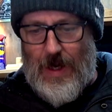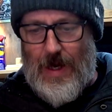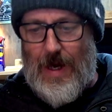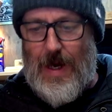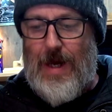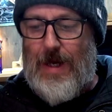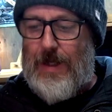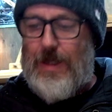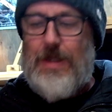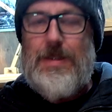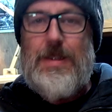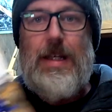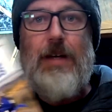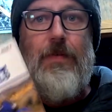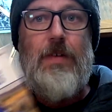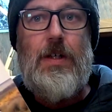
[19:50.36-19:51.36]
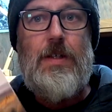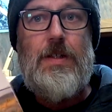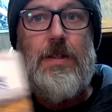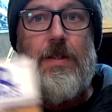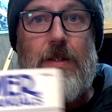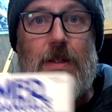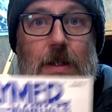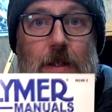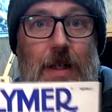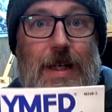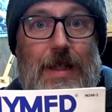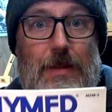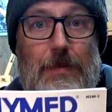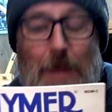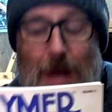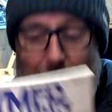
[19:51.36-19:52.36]
And he's given us
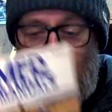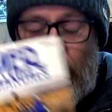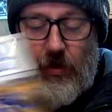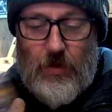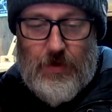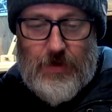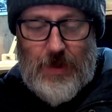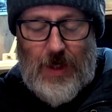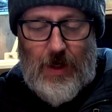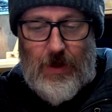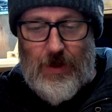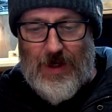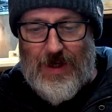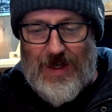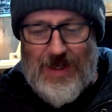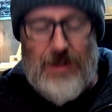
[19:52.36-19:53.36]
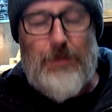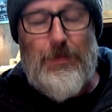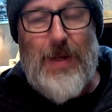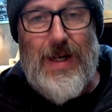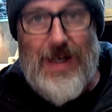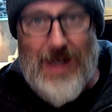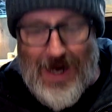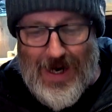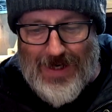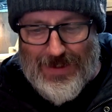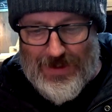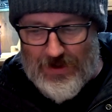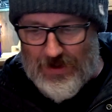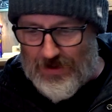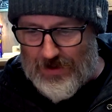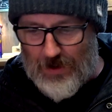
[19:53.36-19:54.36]
his manual. So, and it's been
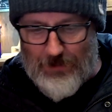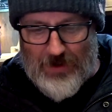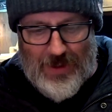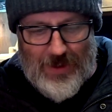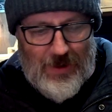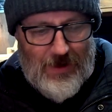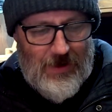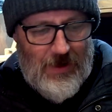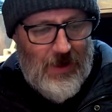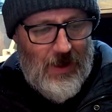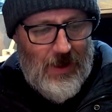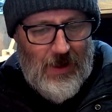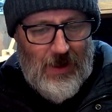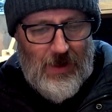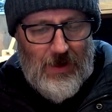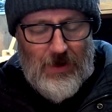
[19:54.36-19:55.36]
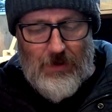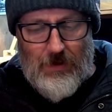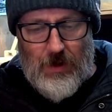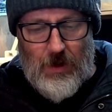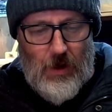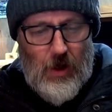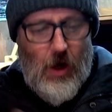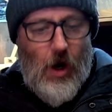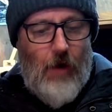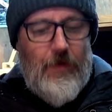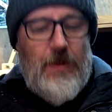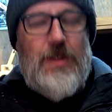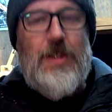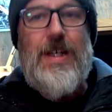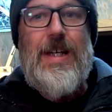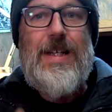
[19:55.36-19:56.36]
ages, and I'm thinking,
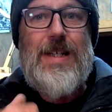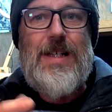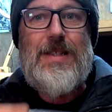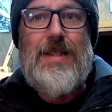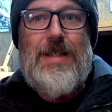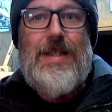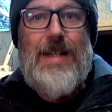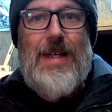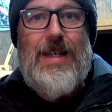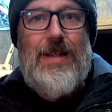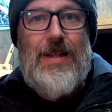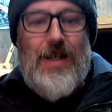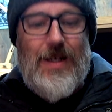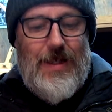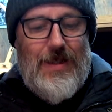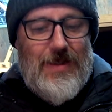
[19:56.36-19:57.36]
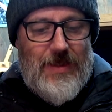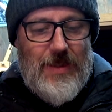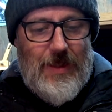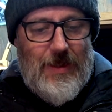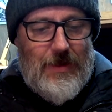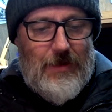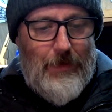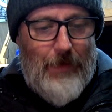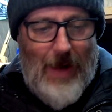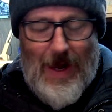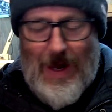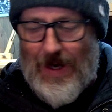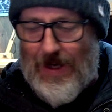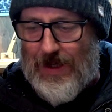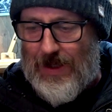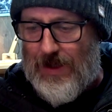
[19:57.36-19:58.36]
Obviously he doesn't need these things
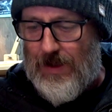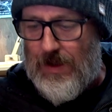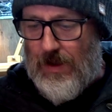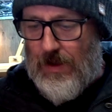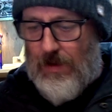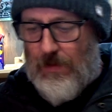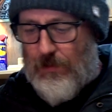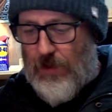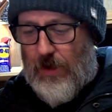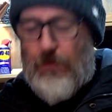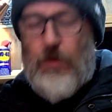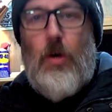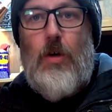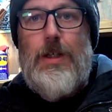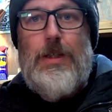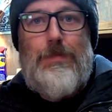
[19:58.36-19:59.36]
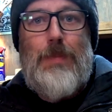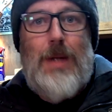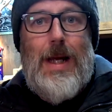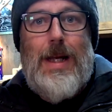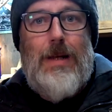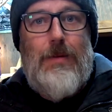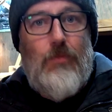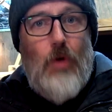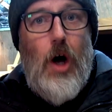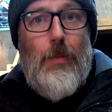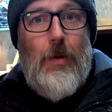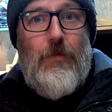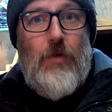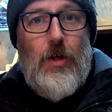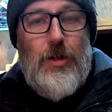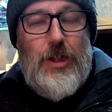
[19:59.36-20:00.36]
back, but I've got his bloody, Rob,
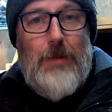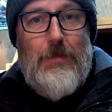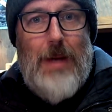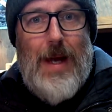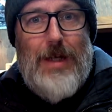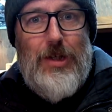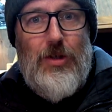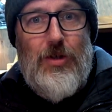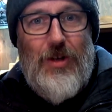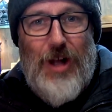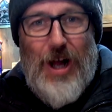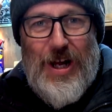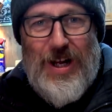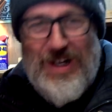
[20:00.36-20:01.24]
I've got your manual.